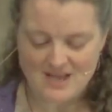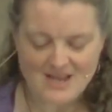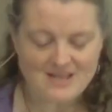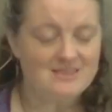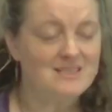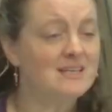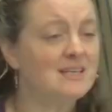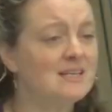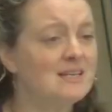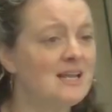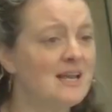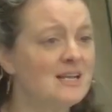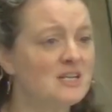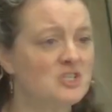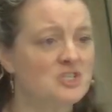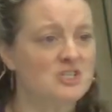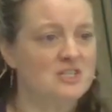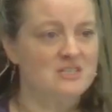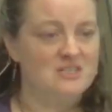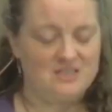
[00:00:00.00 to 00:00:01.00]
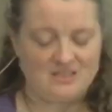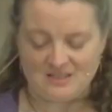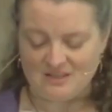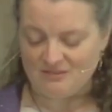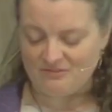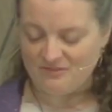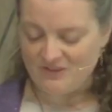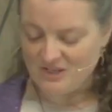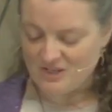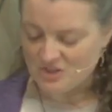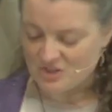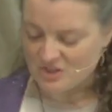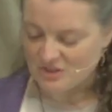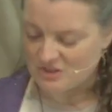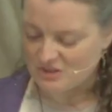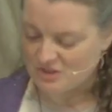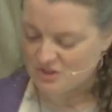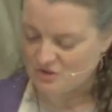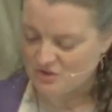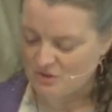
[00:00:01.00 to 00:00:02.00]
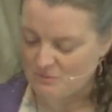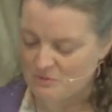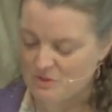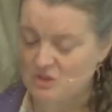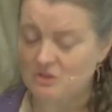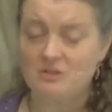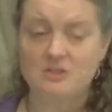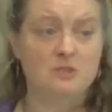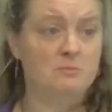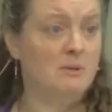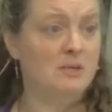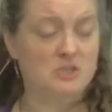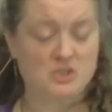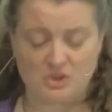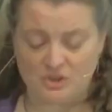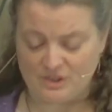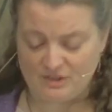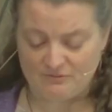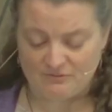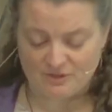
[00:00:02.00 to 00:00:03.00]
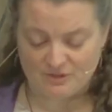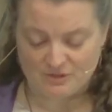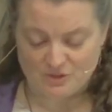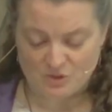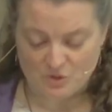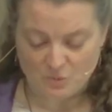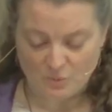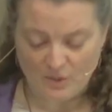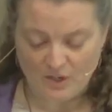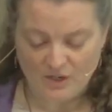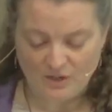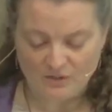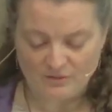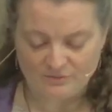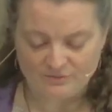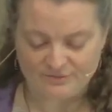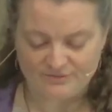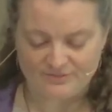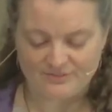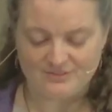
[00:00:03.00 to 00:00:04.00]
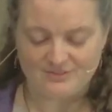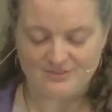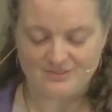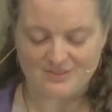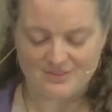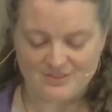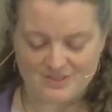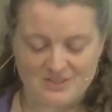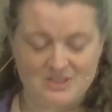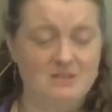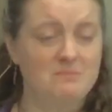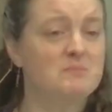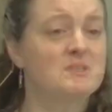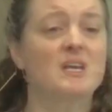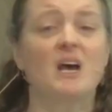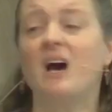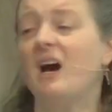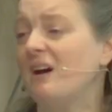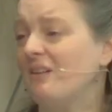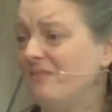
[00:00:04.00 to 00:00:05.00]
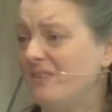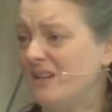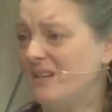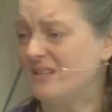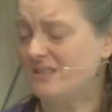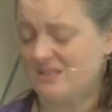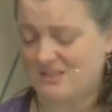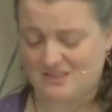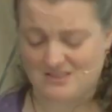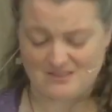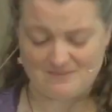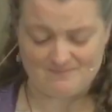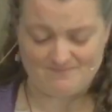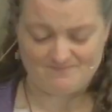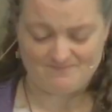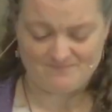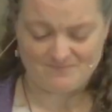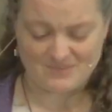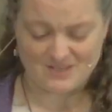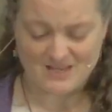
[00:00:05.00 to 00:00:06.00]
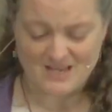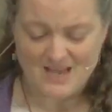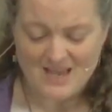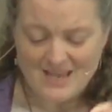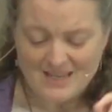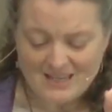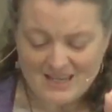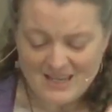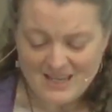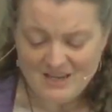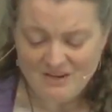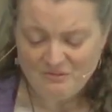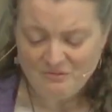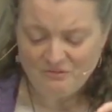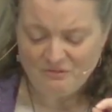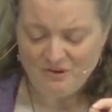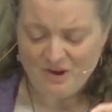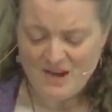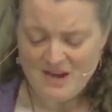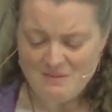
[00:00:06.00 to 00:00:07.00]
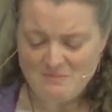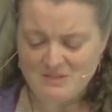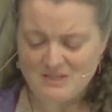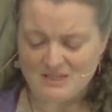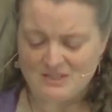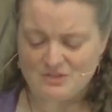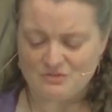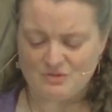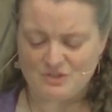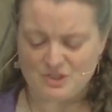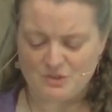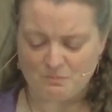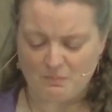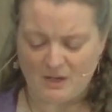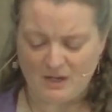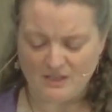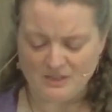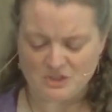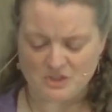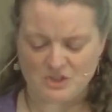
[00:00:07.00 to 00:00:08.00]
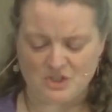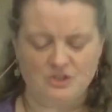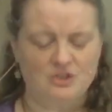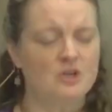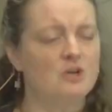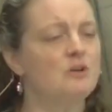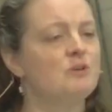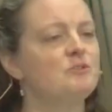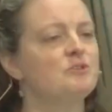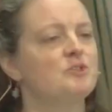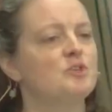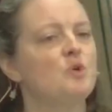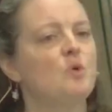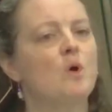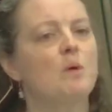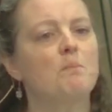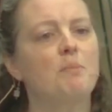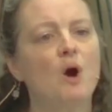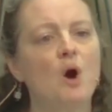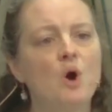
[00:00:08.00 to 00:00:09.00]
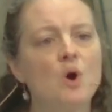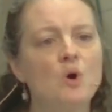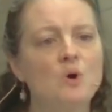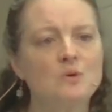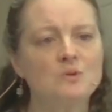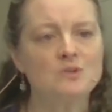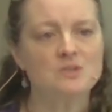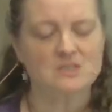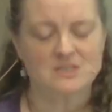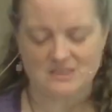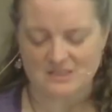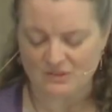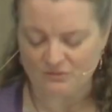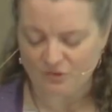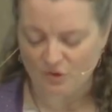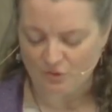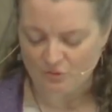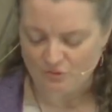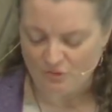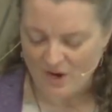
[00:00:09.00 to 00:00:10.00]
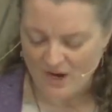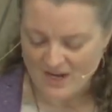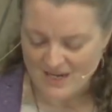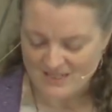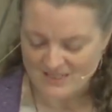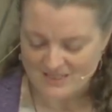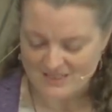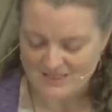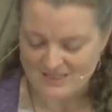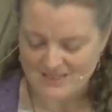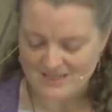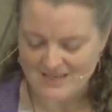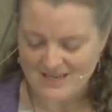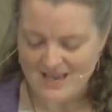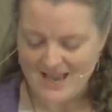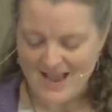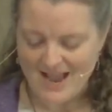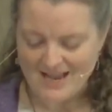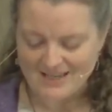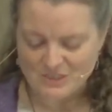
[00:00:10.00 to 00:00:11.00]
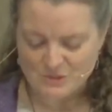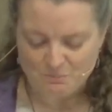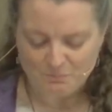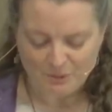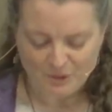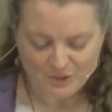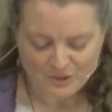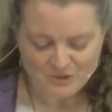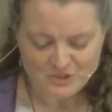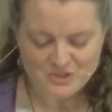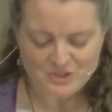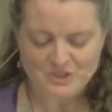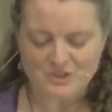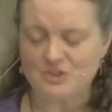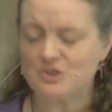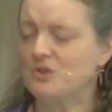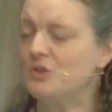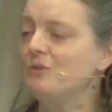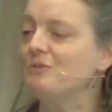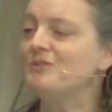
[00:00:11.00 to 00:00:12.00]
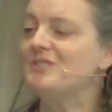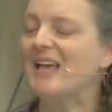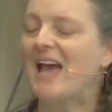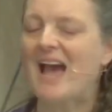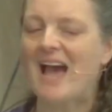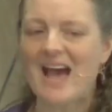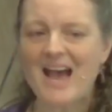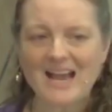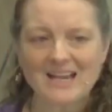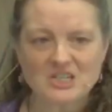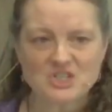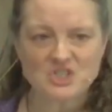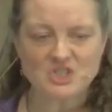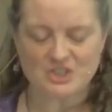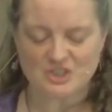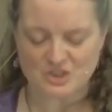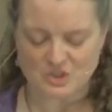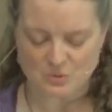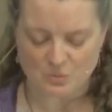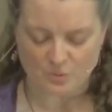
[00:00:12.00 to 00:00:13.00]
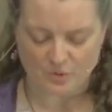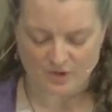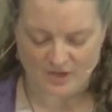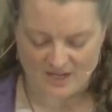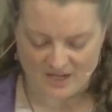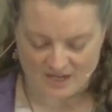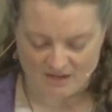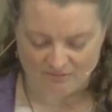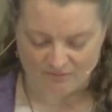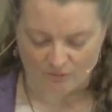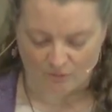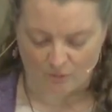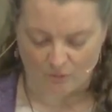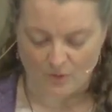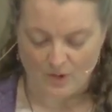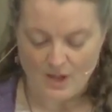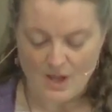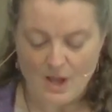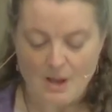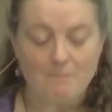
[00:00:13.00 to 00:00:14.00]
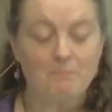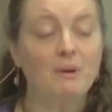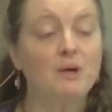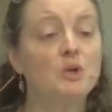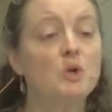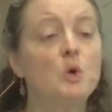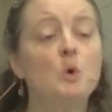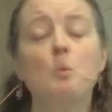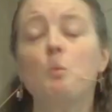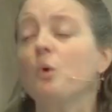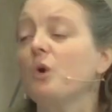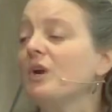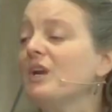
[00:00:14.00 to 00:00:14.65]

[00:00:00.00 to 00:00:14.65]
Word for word: The connection to the Ephesians scripture, especially verse 12, seems obvious. King framed his response to those who opposed civil rights as persons whose actions were evil, but who were